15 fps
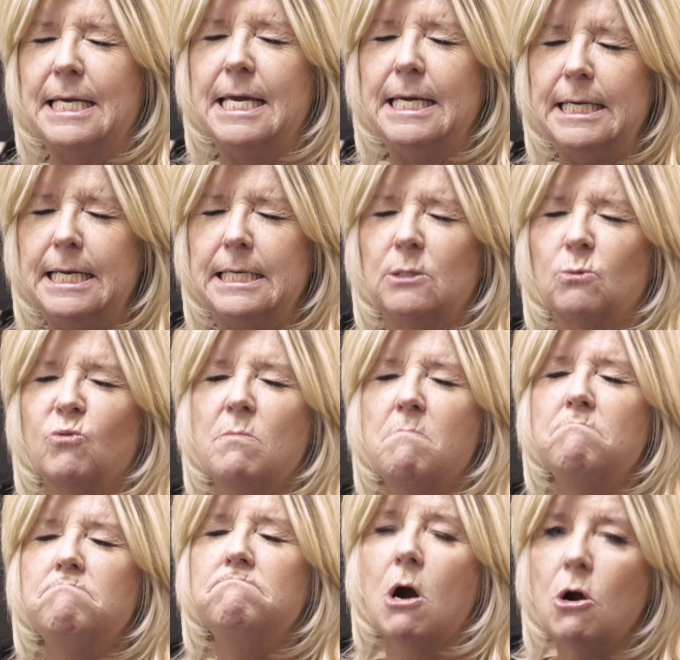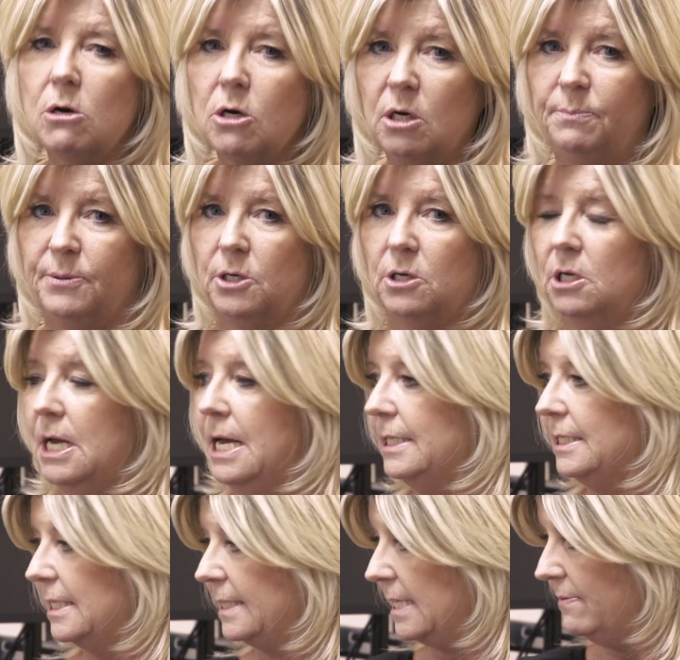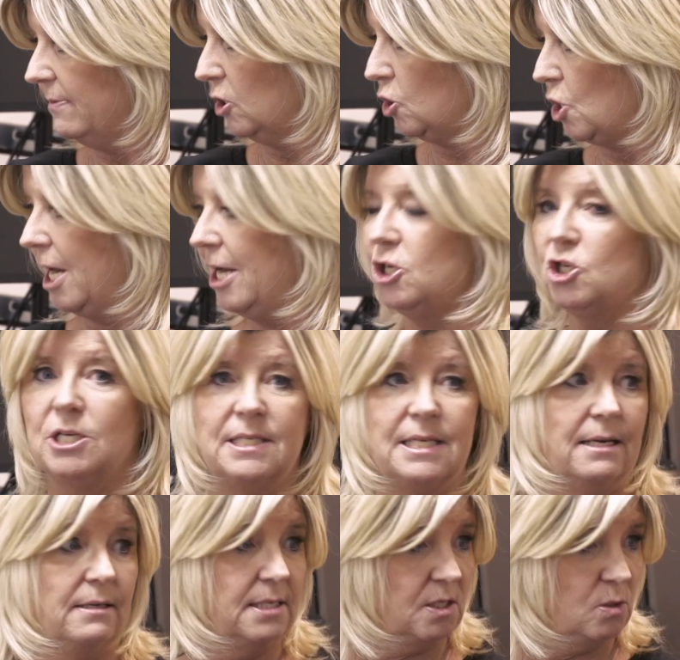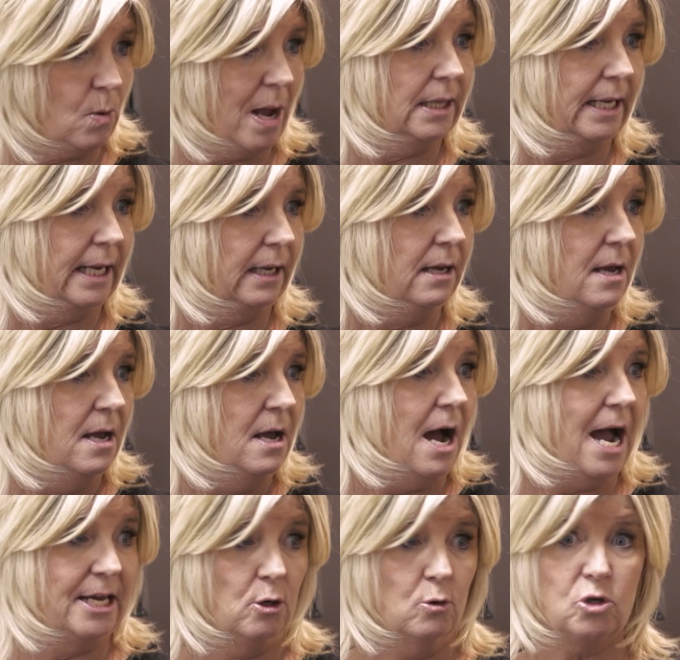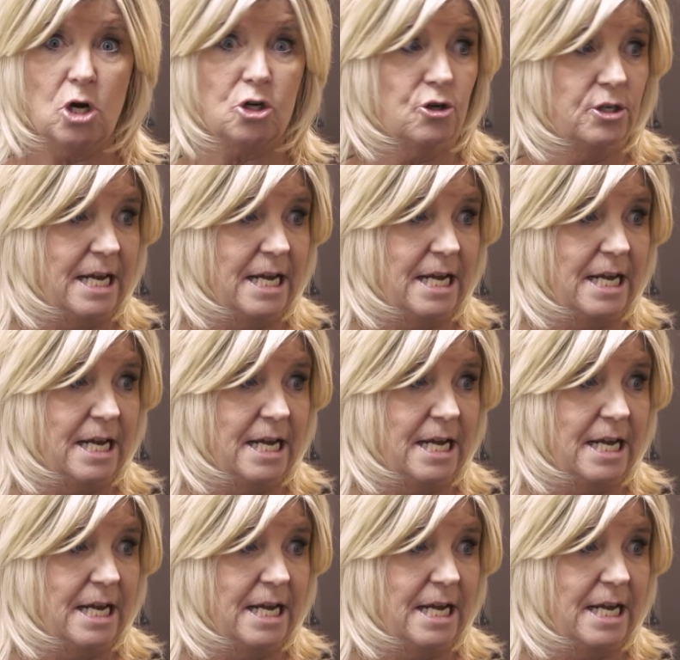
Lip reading: it is remarkable to see the changes in swelling. I know, Dr.